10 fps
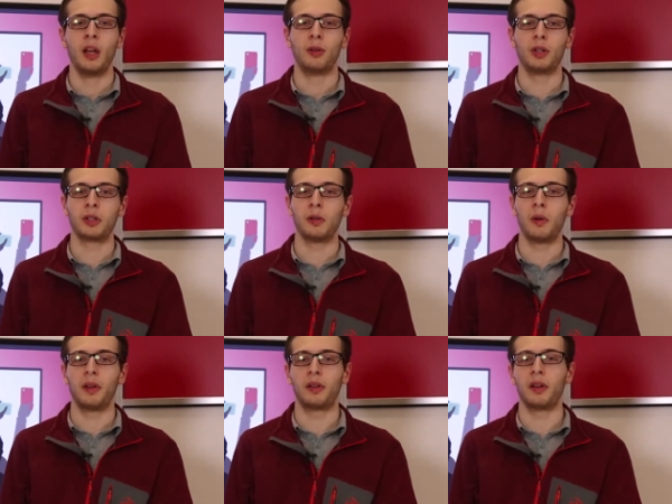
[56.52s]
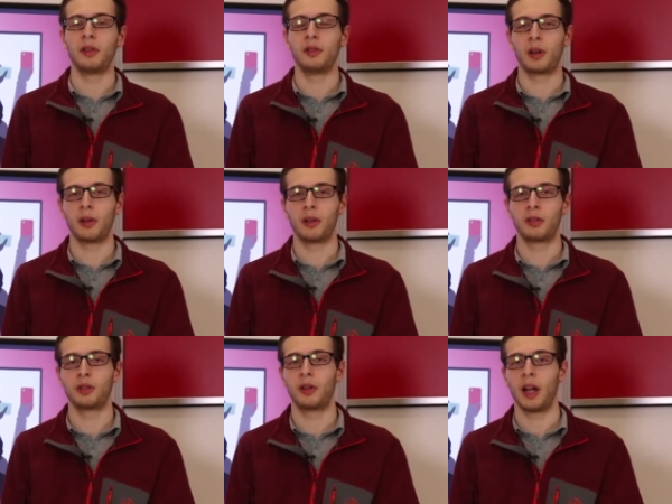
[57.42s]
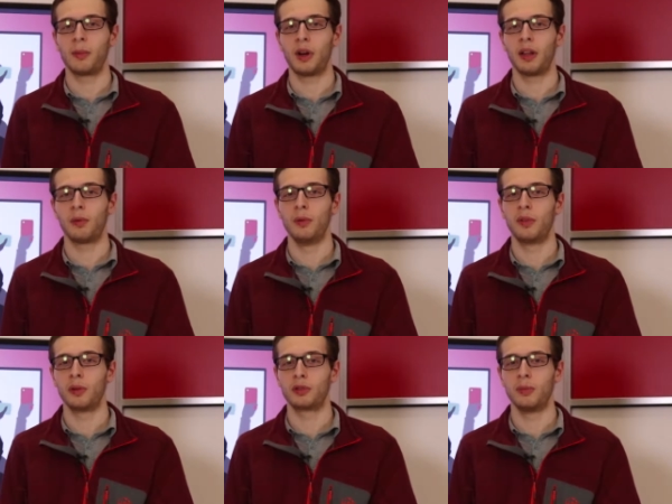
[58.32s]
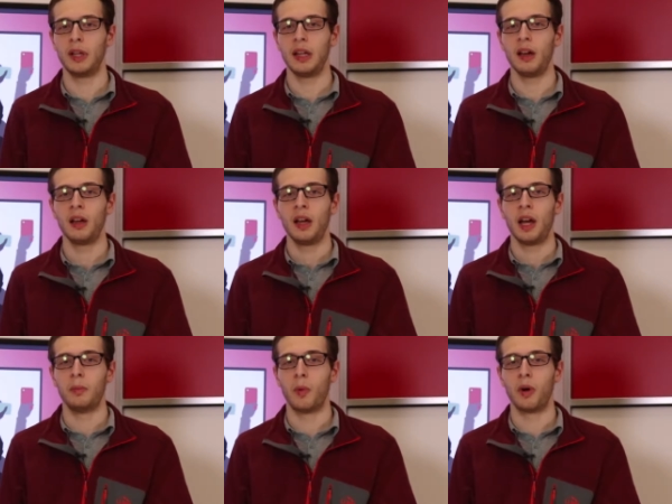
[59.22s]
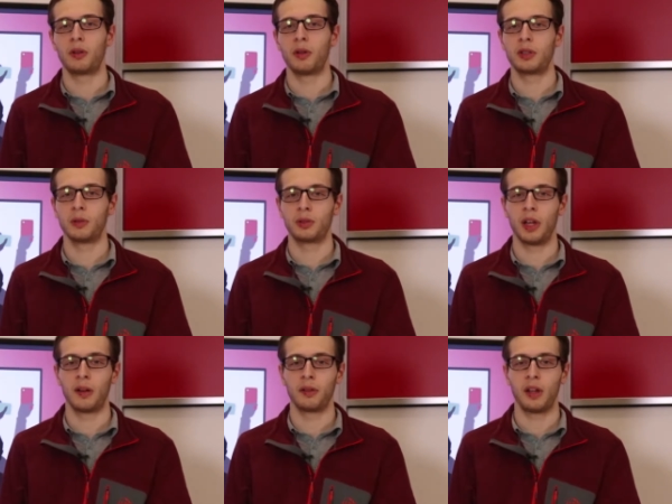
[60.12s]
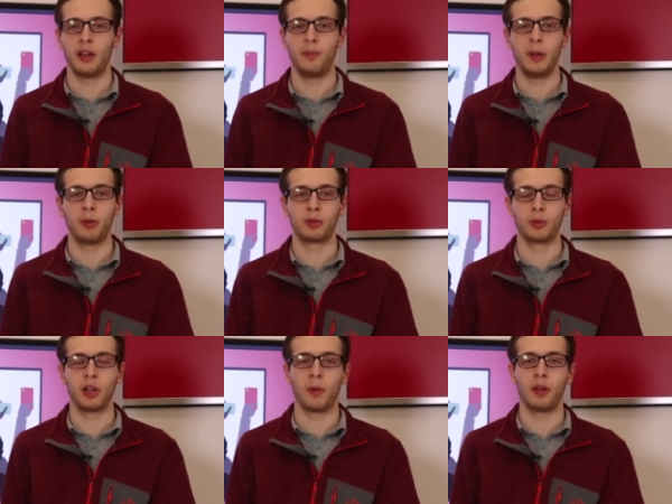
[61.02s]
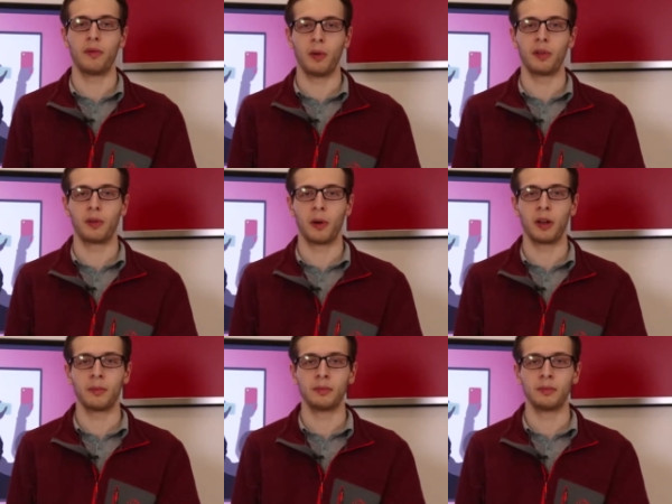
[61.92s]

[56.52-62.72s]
Traditional and citizen journalists should collaborate through social media and more traditional channels if people truly want the full story.